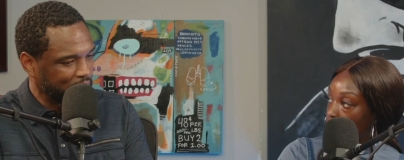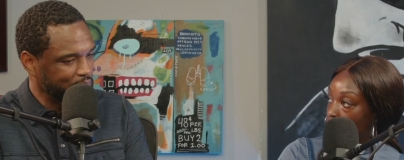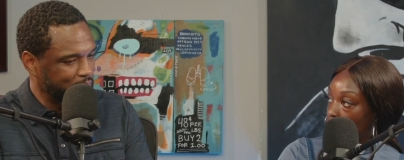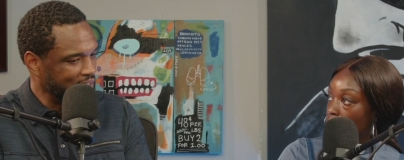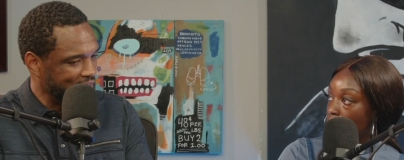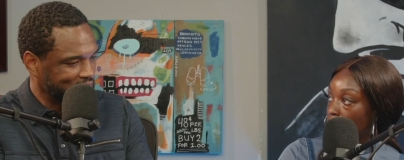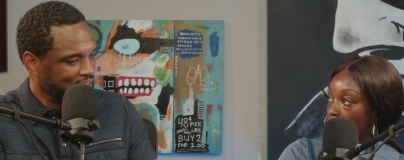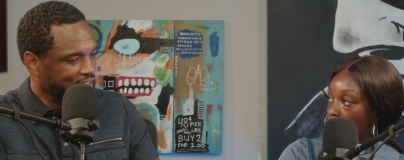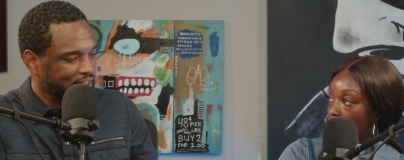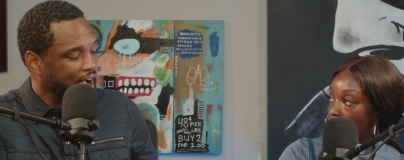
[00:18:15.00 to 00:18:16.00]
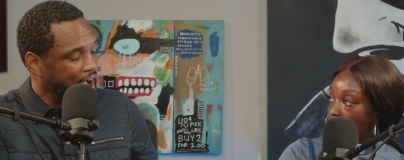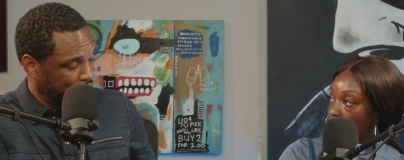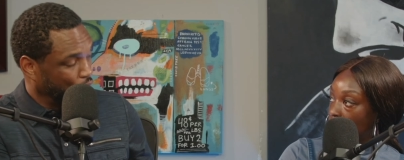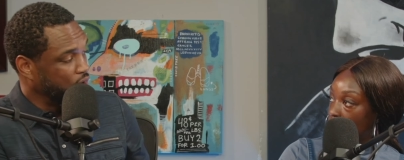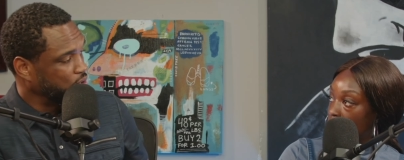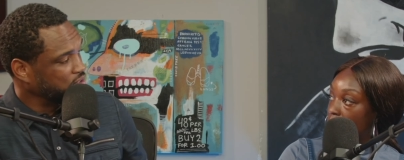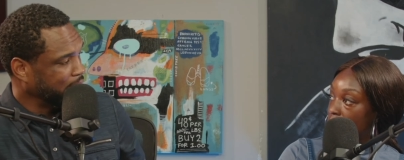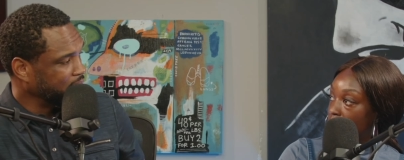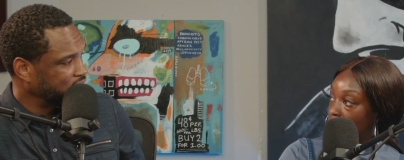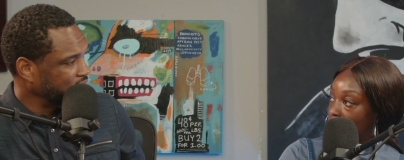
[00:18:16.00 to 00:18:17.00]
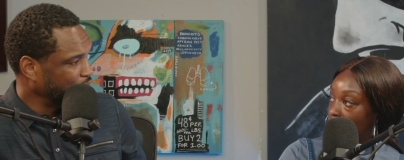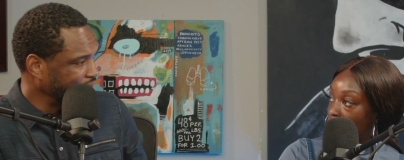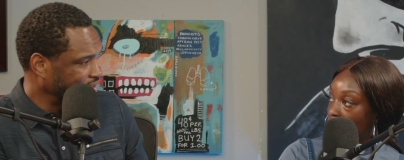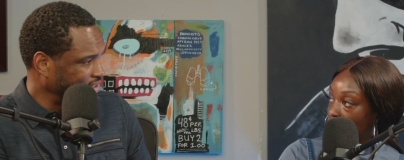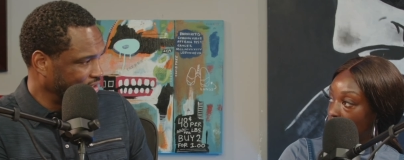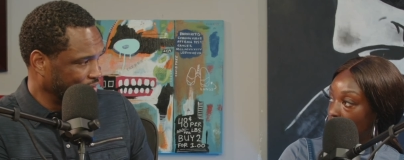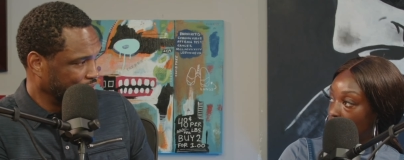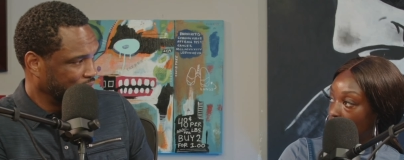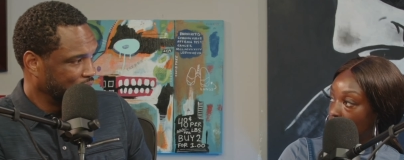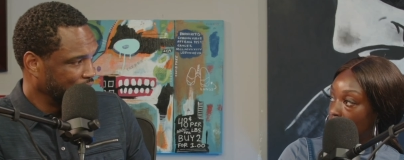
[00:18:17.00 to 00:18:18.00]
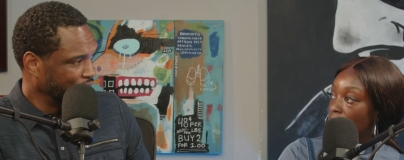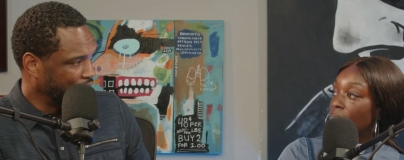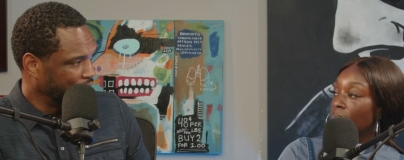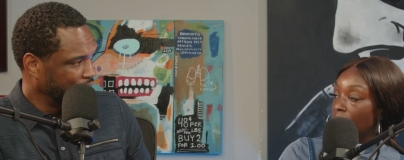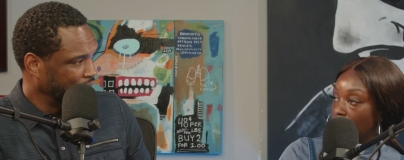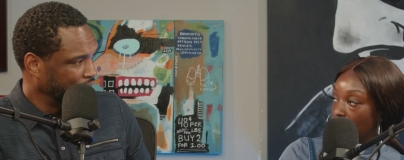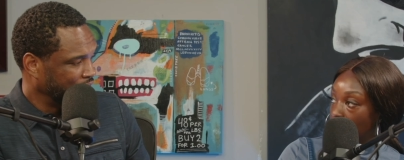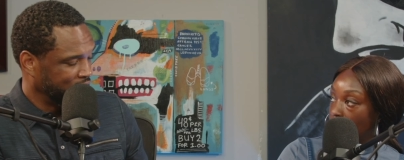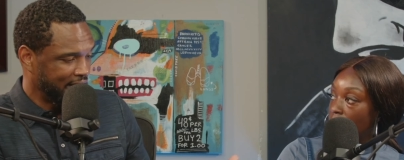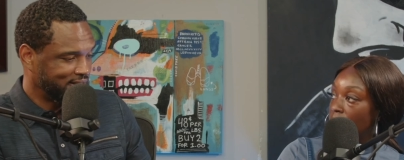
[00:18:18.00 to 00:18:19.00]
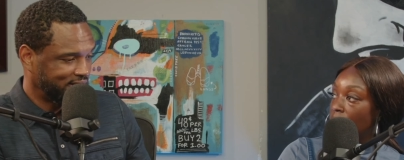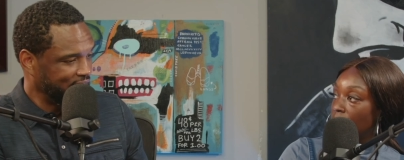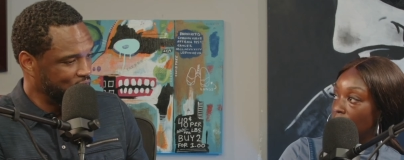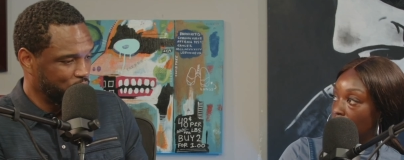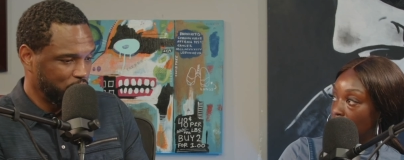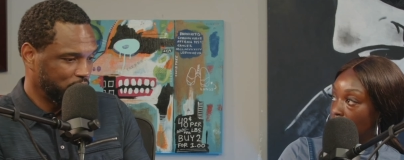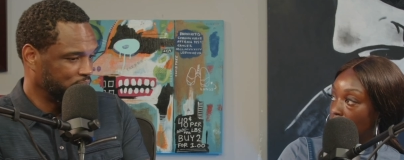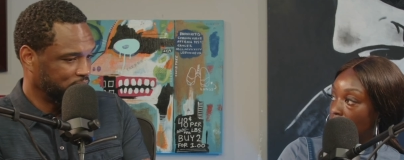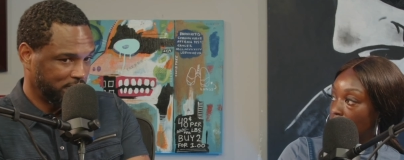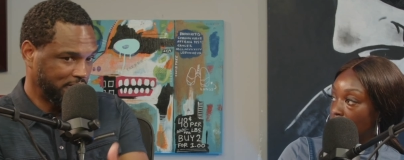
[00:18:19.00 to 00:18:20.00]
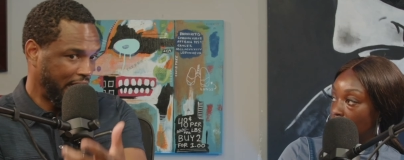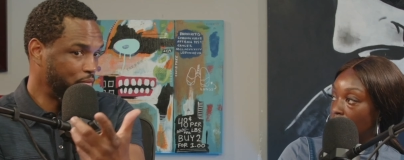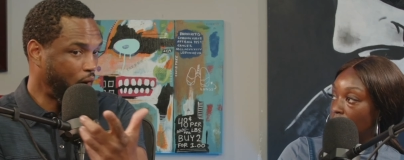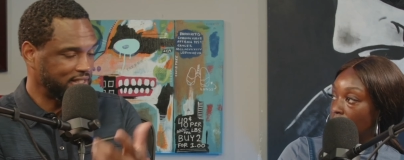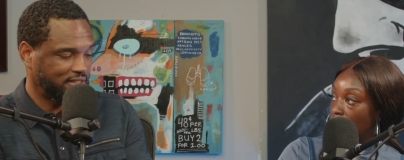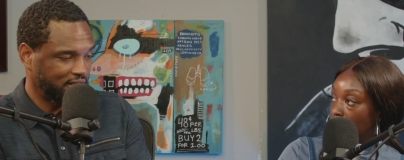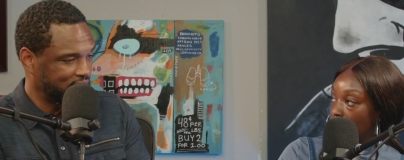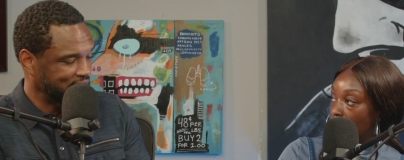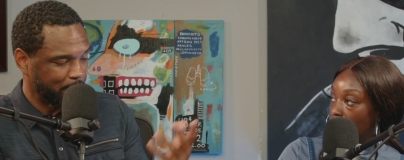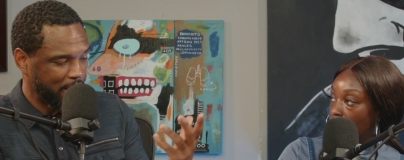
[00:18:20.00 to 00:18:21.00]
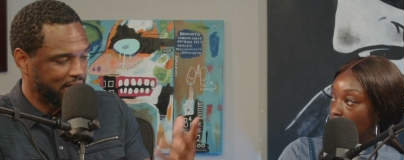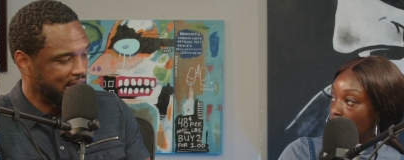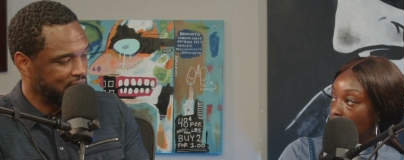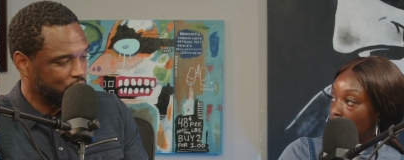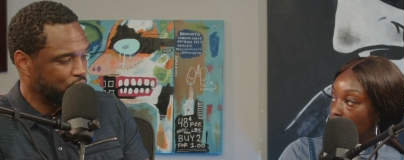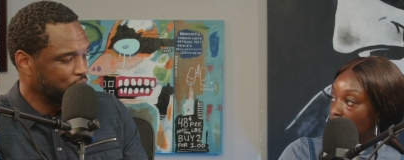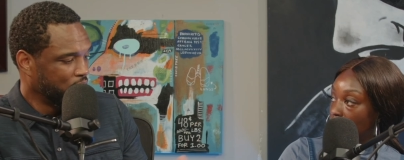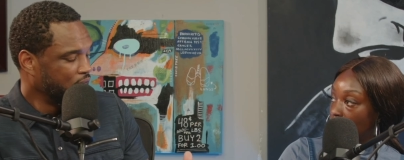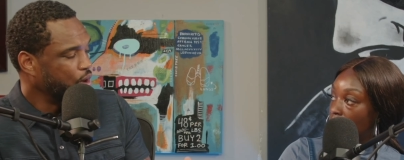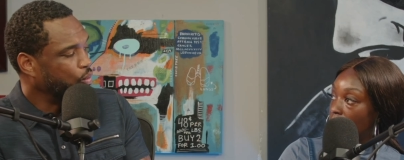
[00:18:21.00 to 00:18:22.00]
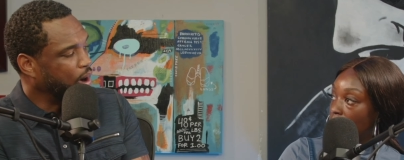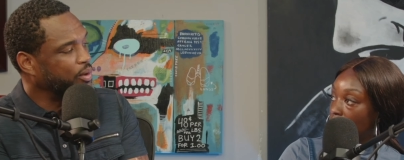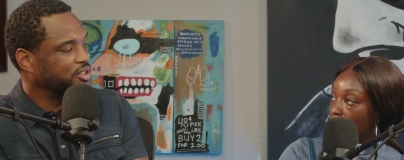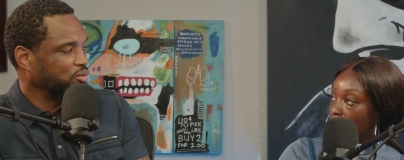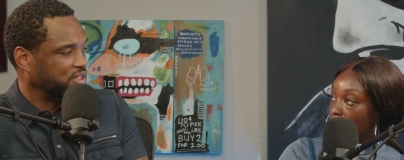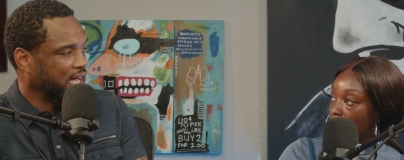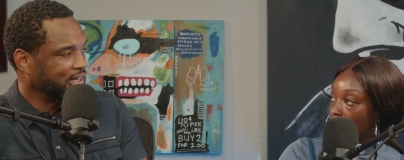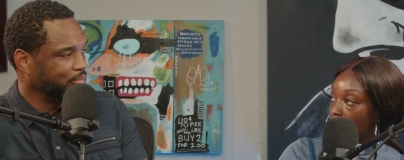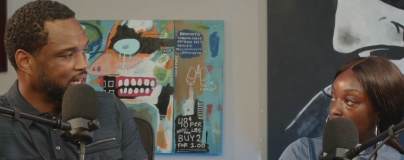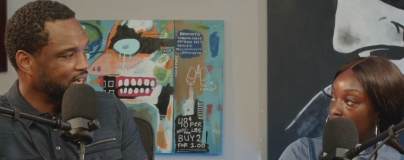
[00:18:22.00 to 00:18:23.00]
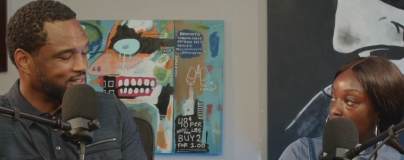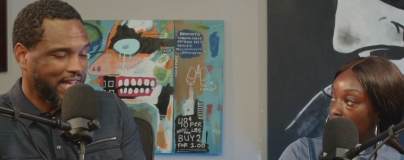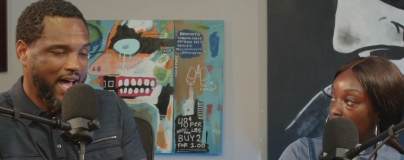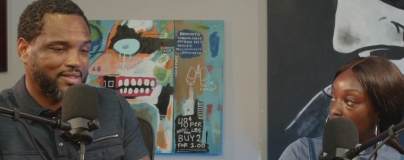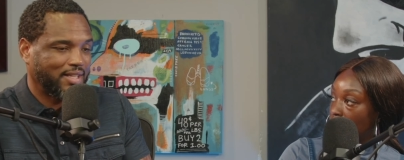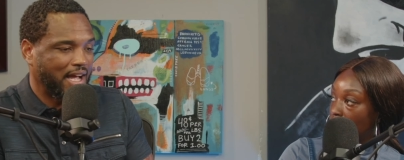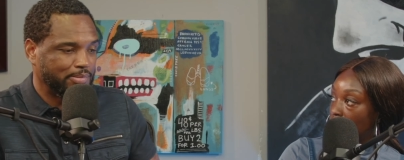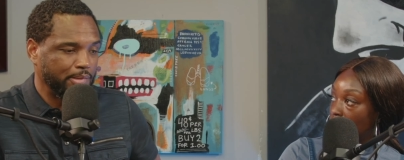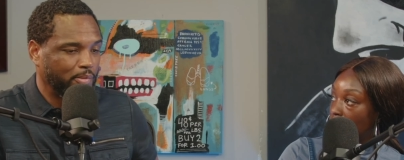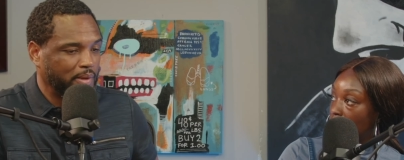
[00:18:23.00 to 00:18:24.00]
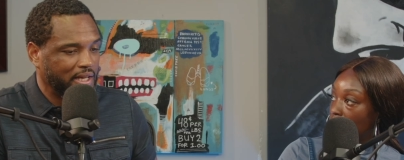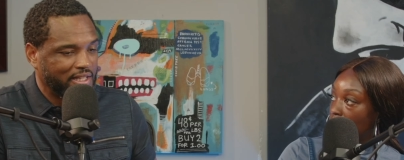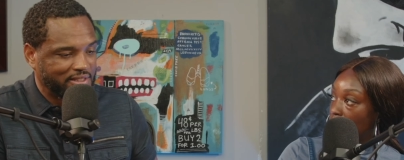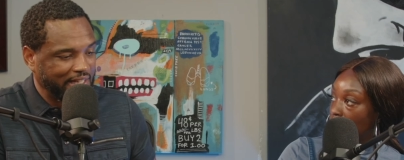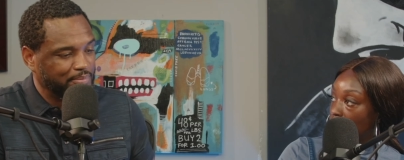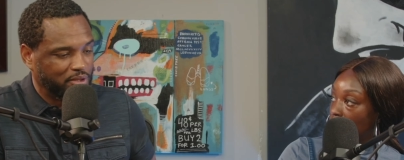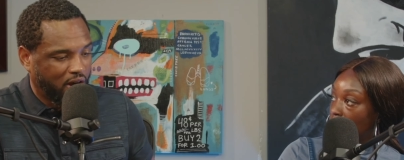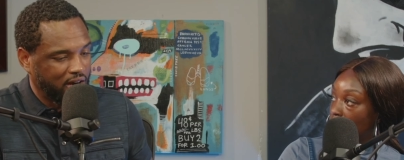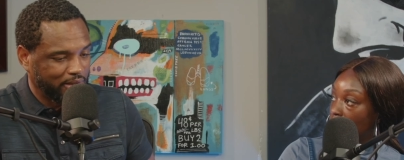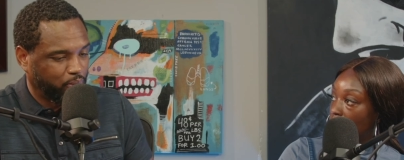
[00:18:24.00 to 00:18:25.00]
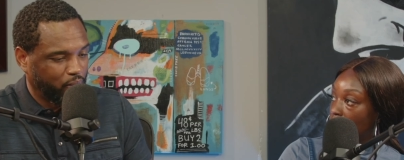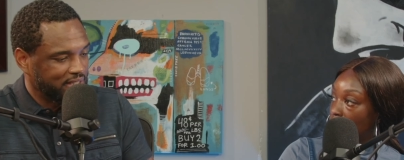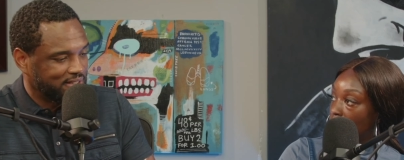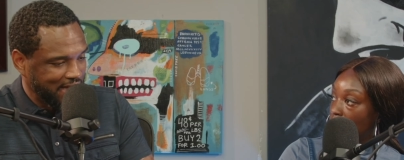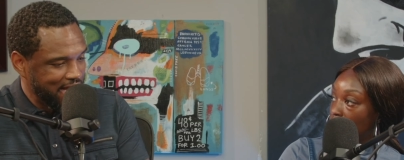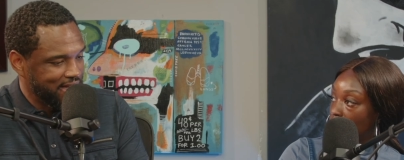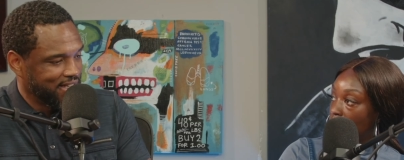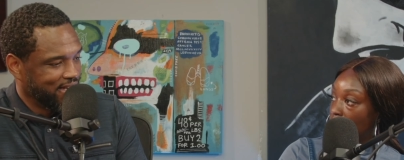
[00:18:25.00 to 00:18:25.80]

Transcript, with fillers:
Speaker 1: women, y'all going through similar situations as you. You know, they see you, they watching this, they may not know you. What would you tell them? Because a lot of times people be in a deep, dark, depressed state